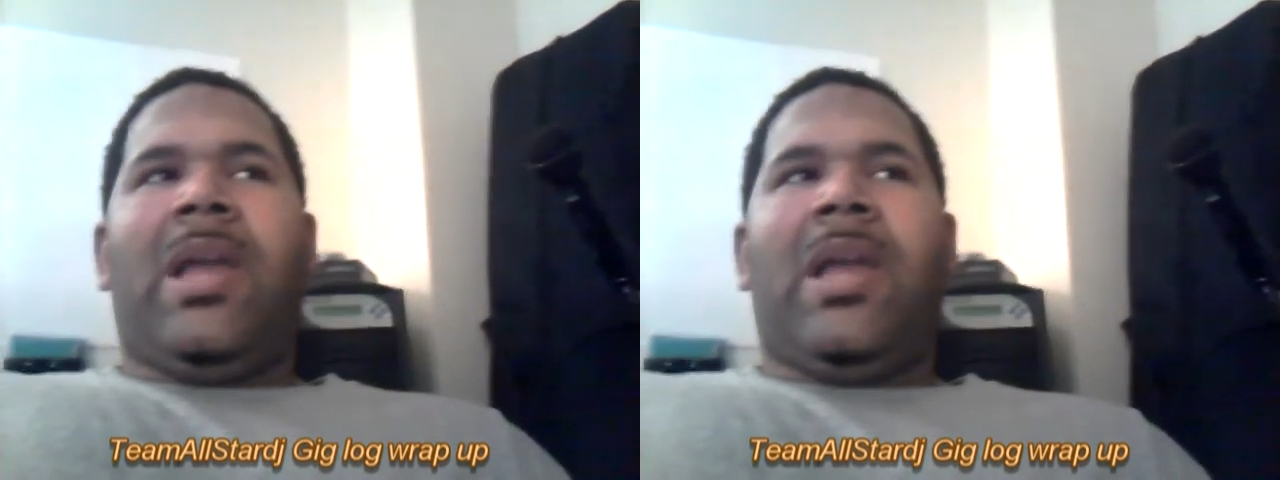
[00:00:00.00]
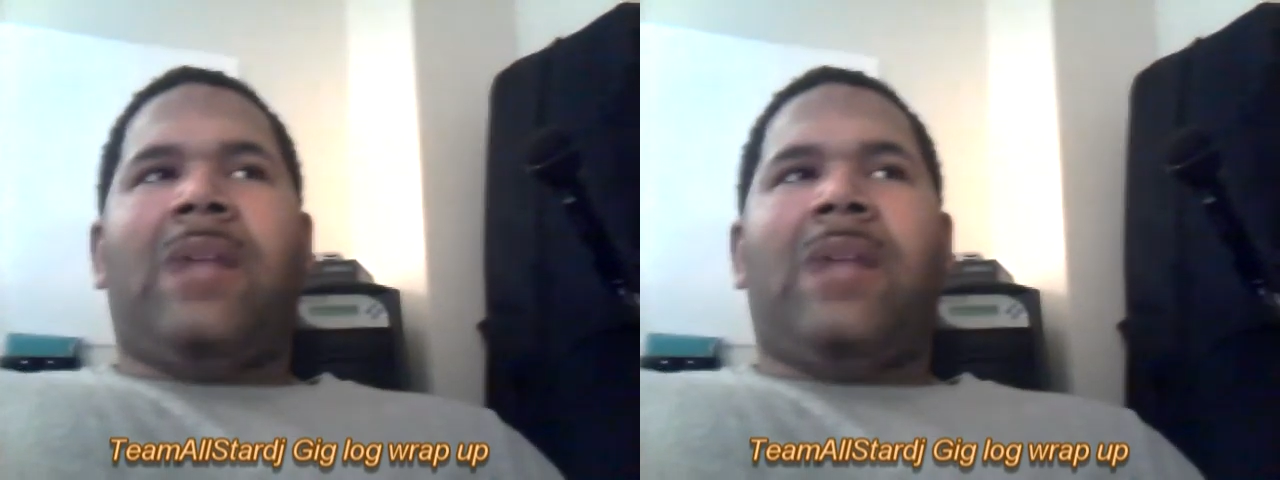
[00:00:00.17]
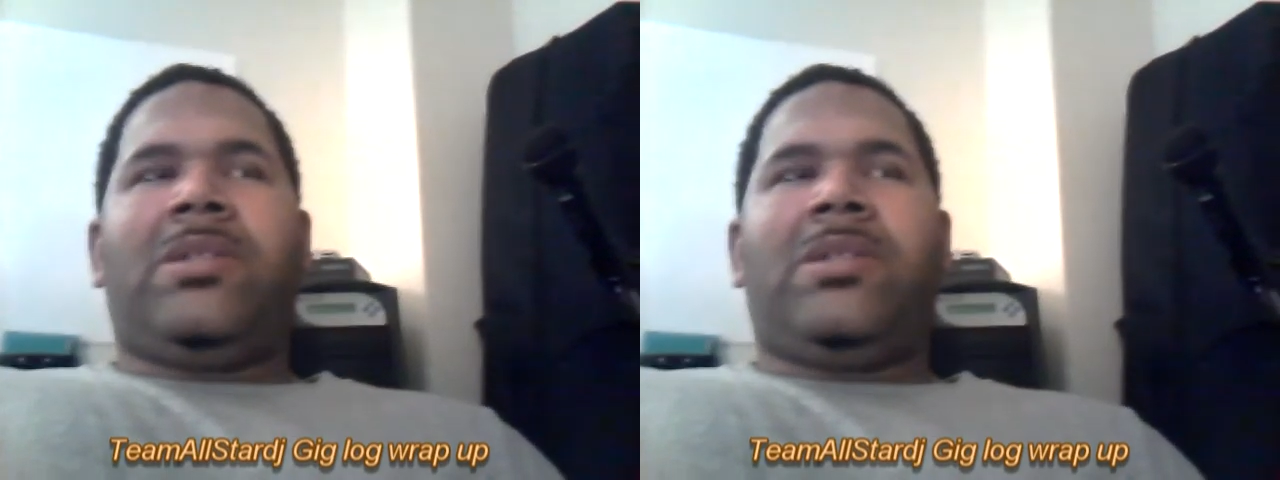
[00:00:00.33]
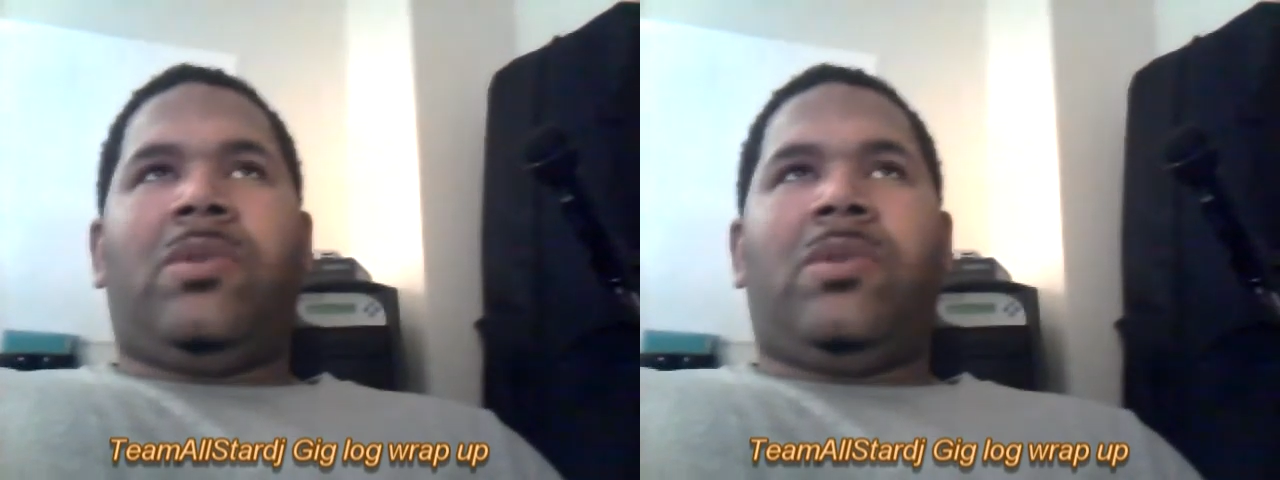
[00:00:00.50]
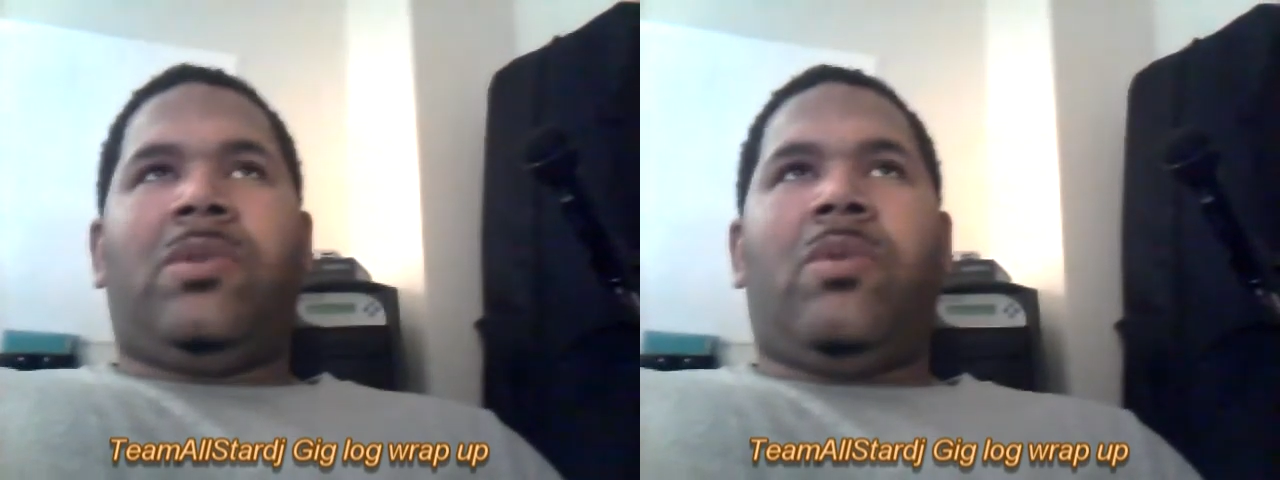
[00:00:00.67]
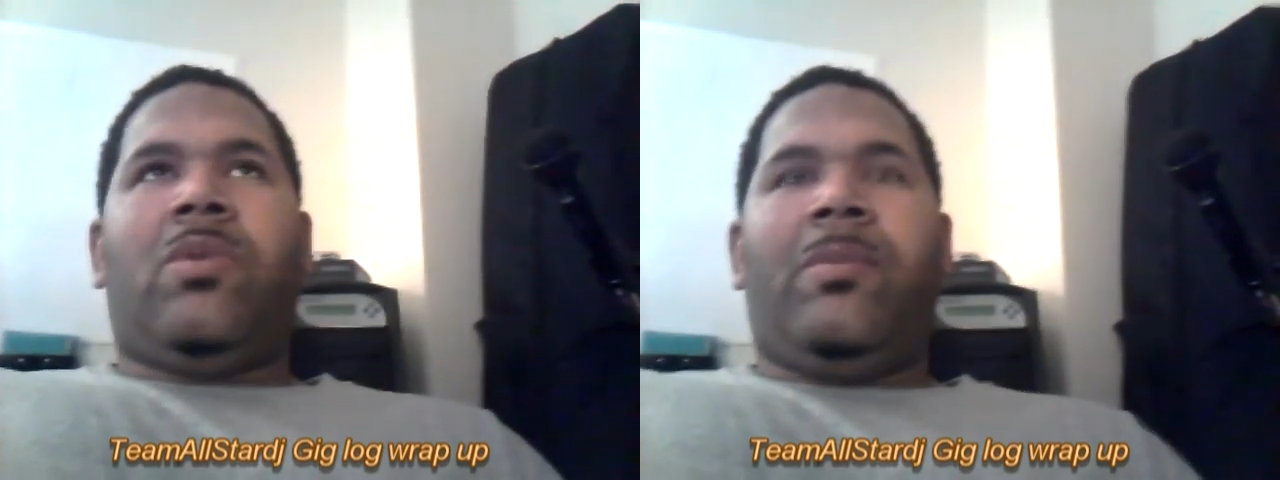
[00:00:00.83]
And I'll just do an
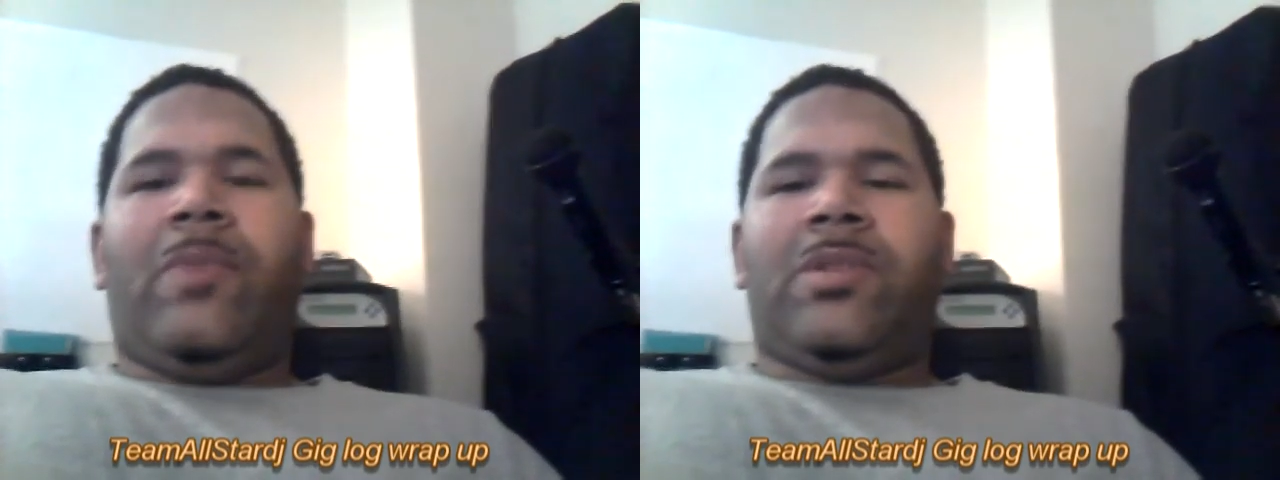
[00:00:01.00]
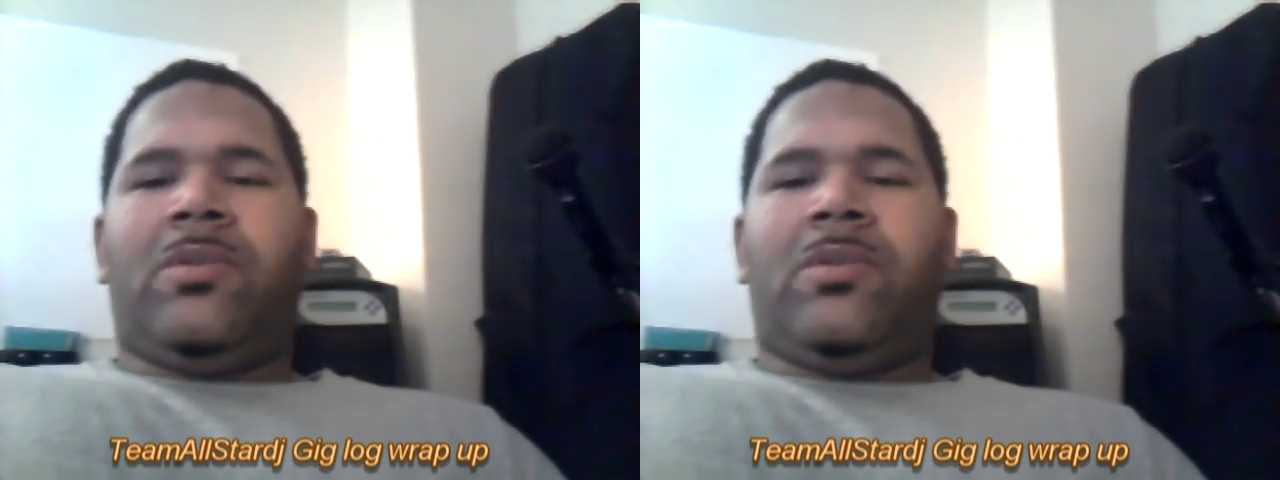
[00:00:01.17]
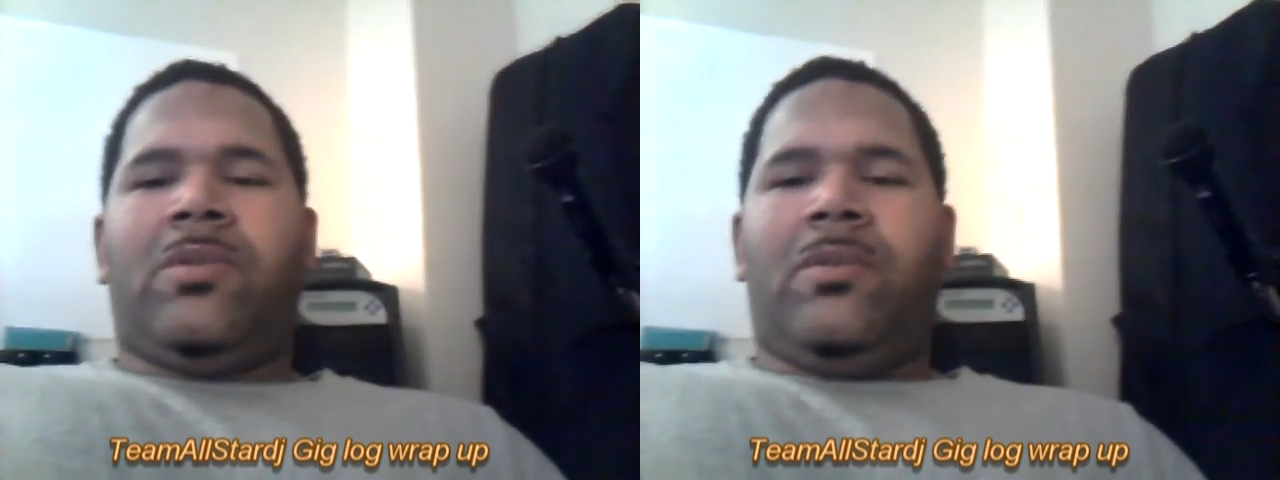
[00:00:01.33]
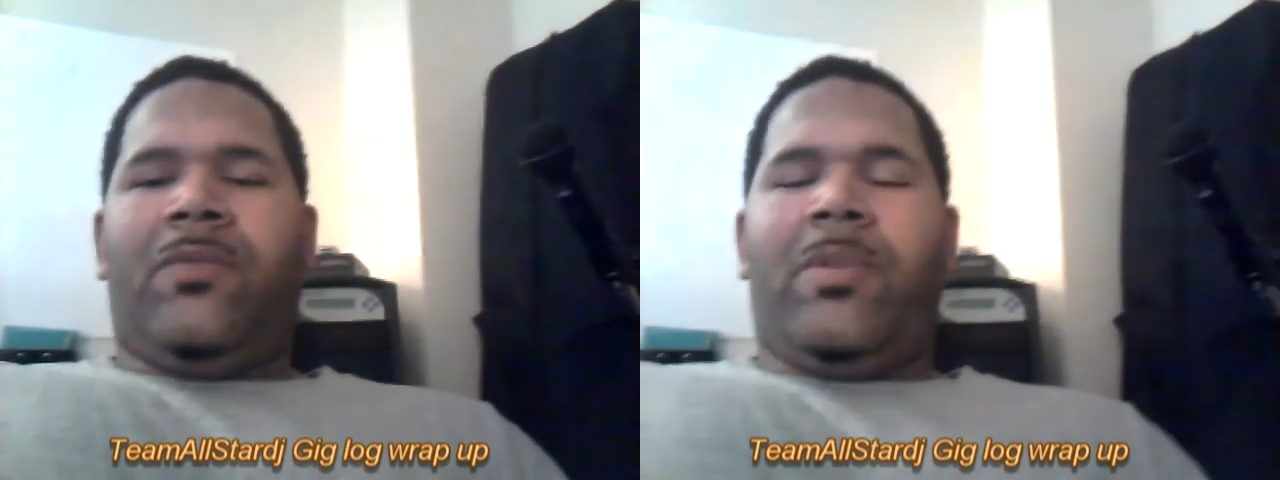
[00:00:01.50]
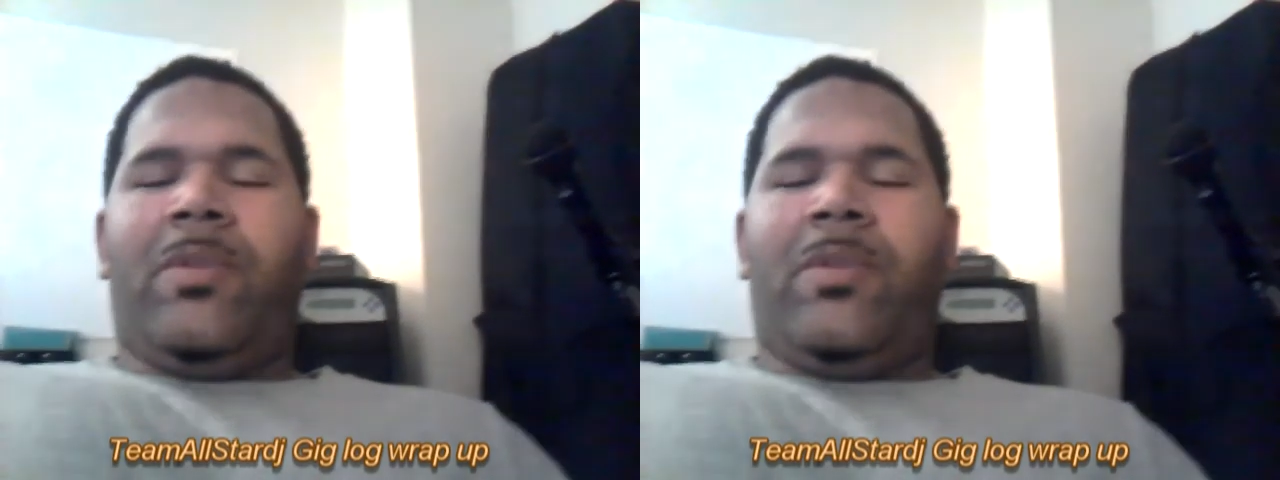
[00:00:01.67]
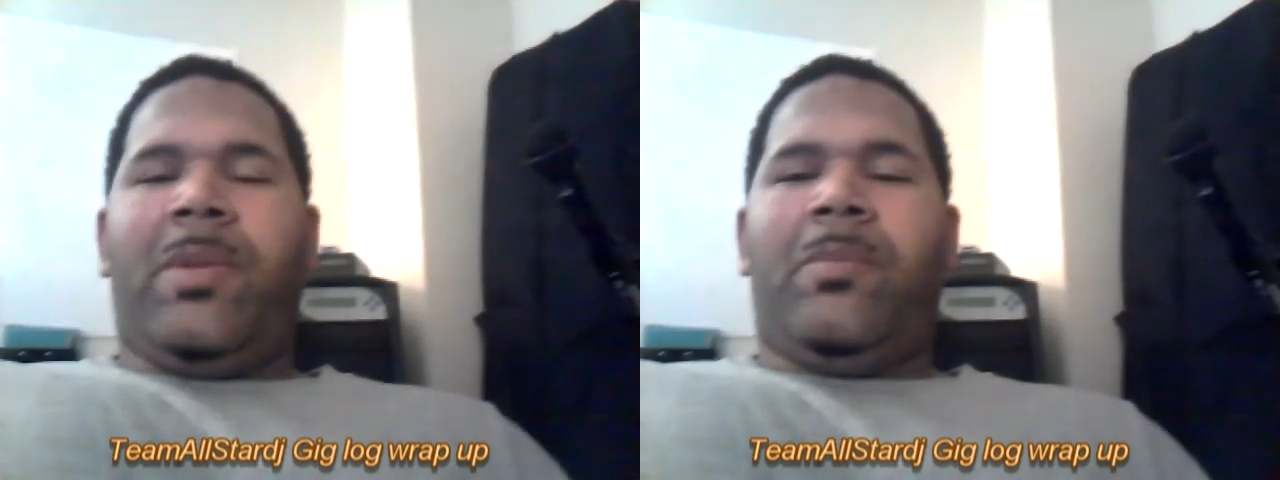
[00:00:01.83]
equipment rental for
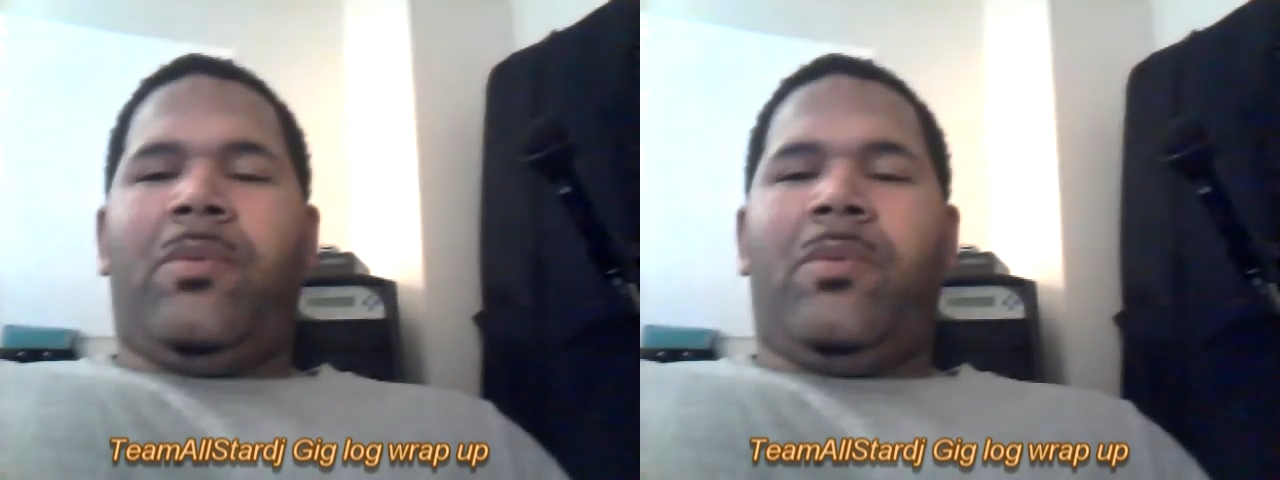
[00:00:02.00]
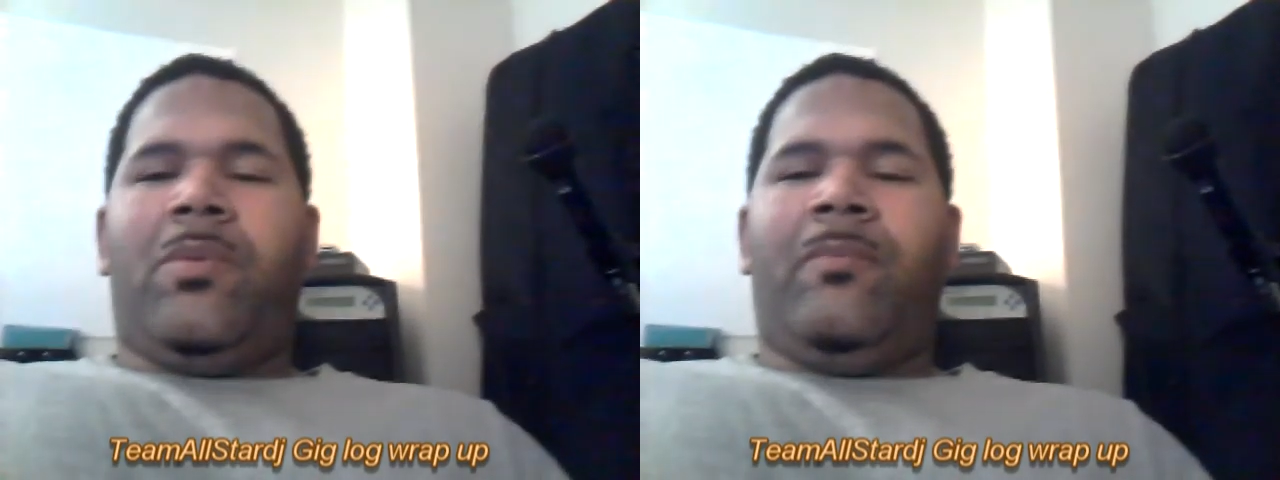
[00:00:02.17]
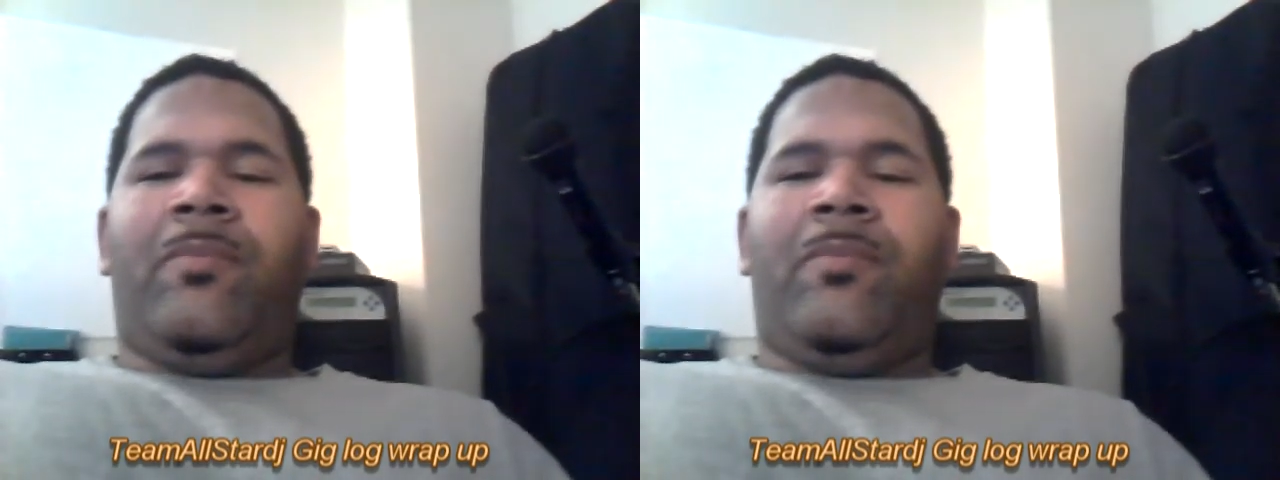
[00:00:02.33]
the people.